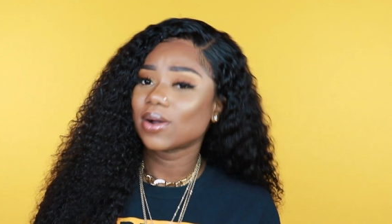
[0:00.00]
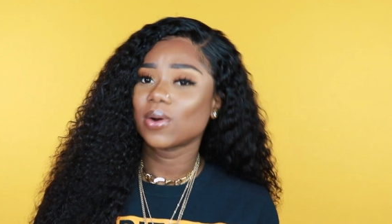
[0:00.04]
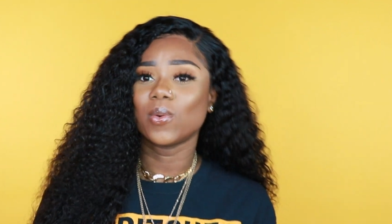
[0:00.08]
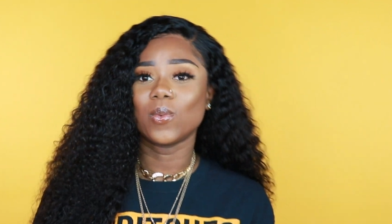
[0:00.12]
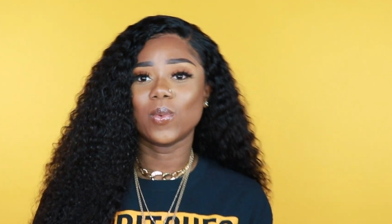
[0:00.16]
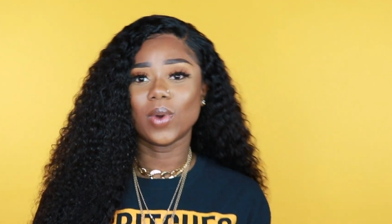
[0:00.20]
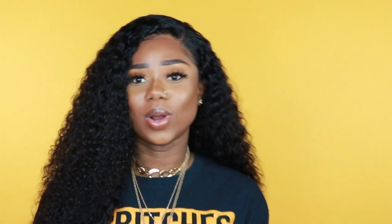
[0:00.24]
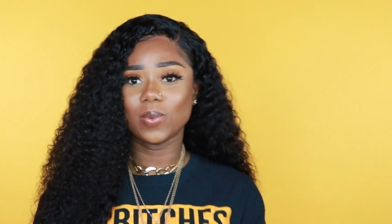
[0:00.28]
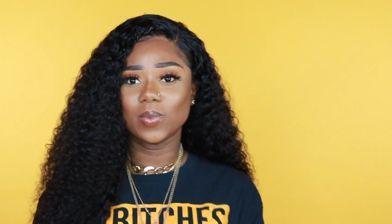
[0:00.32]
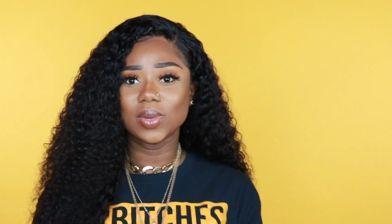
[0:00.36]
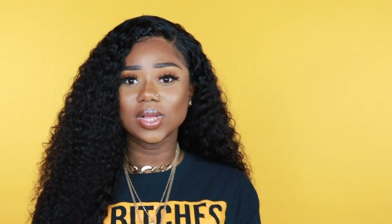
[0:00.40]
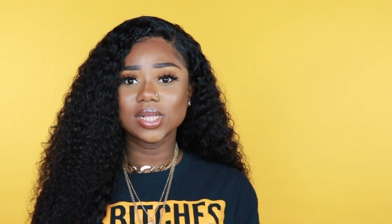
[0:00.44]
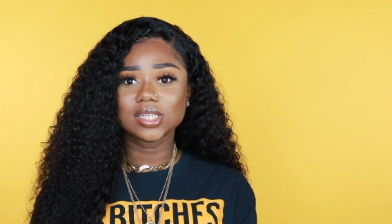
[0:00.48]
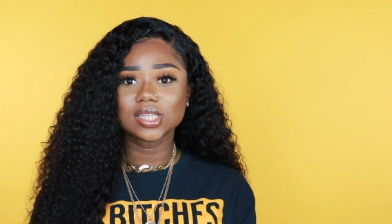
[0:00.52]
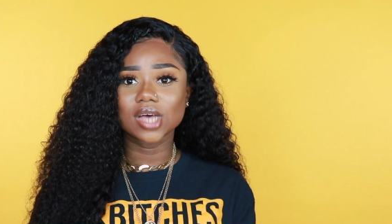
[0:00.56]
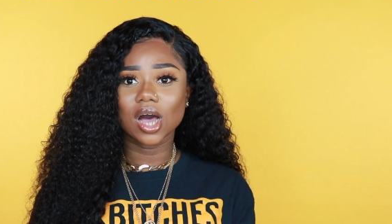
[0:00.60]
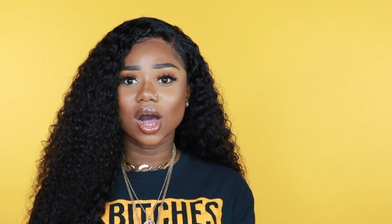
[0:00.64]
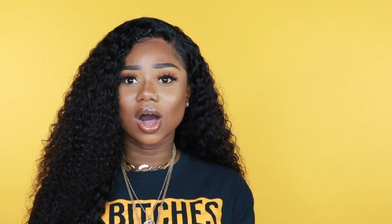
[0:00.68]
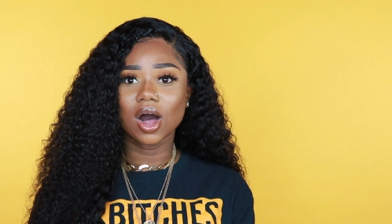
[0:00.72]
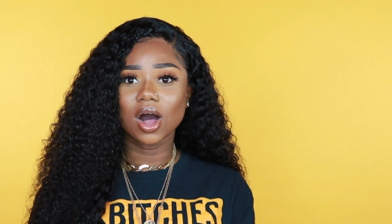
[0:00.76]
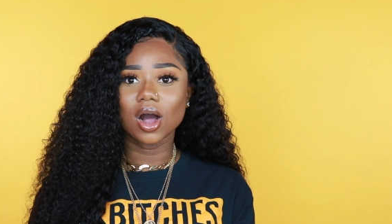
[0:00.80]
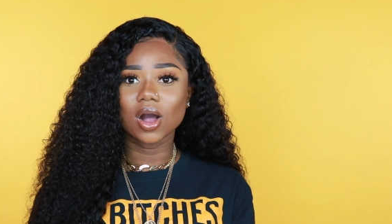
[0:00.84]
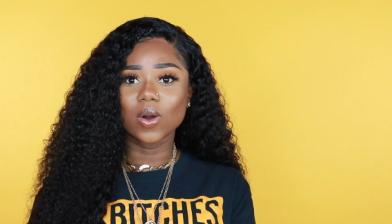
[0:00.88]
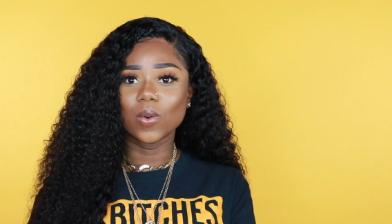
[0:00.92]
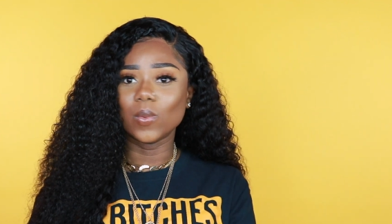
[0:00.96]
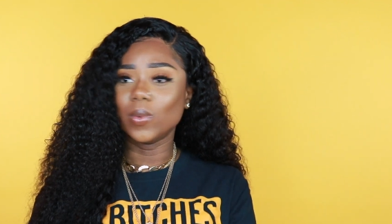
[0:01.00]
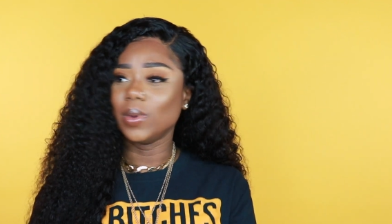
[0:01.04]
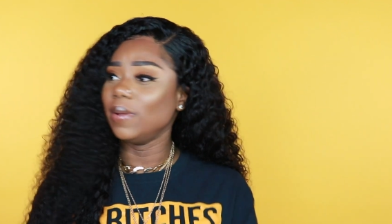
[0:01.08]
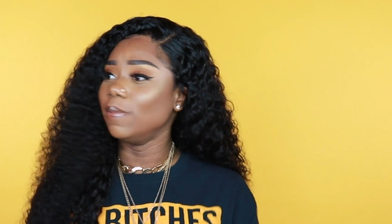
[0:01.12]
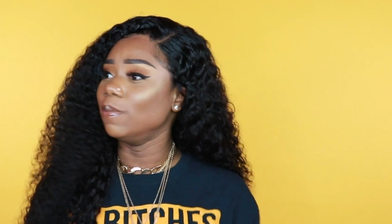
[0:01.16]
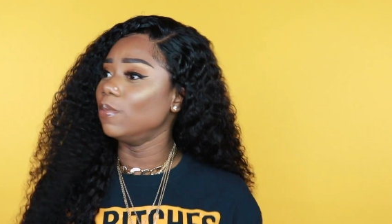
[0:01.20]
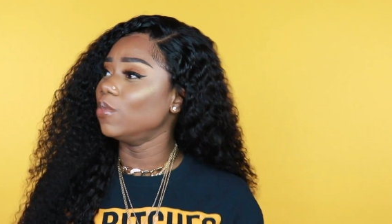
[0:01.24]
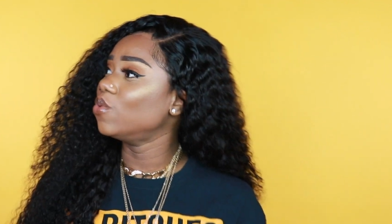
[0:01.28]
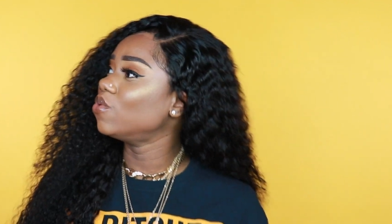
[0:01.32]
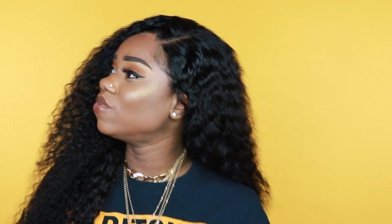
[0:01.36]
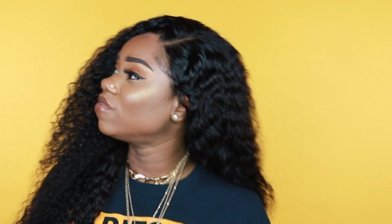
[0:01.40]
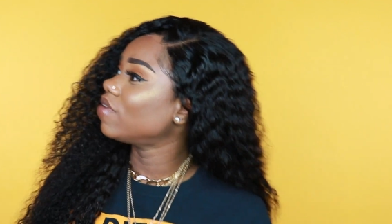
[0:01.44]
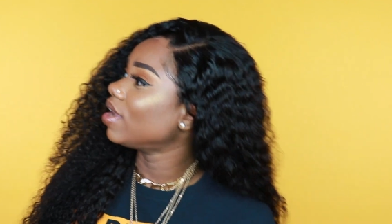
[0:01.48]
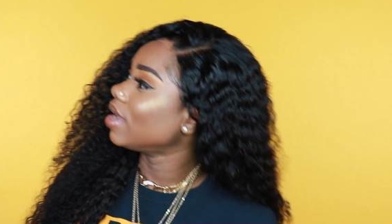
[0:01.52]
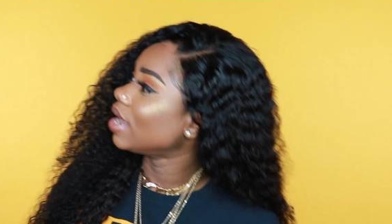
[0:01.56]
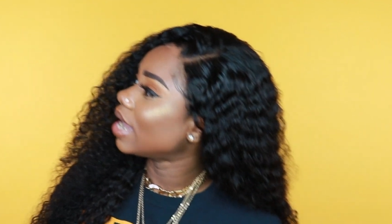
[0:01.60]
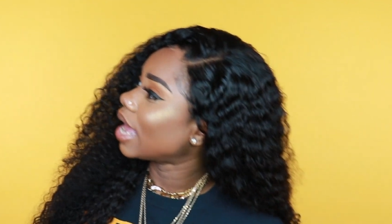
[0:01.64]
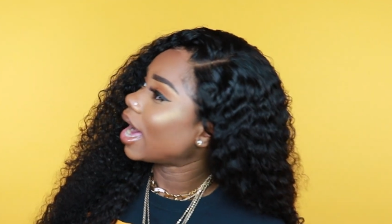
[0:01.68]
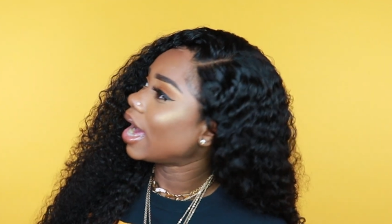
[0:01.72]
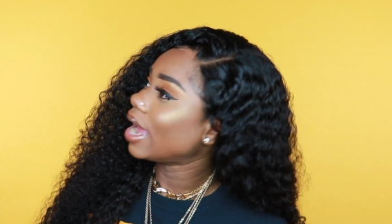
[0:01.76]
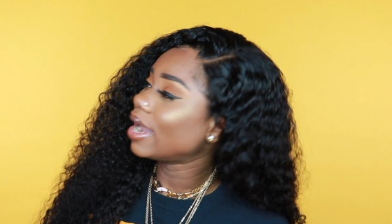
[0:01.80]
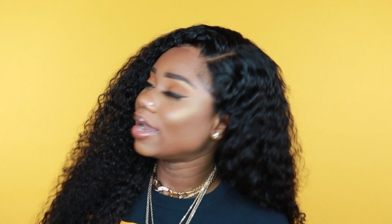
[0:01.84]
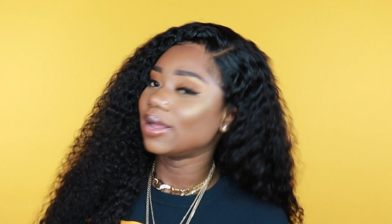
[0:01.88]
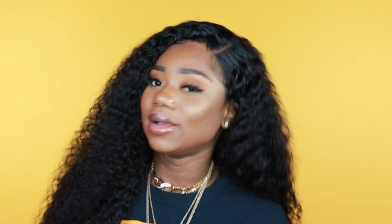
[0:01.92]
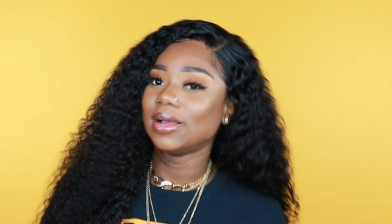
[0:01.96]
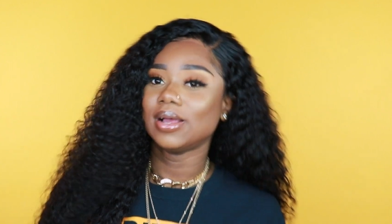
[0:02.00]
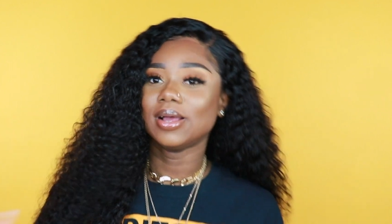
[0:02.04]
when we talk. We move a lot.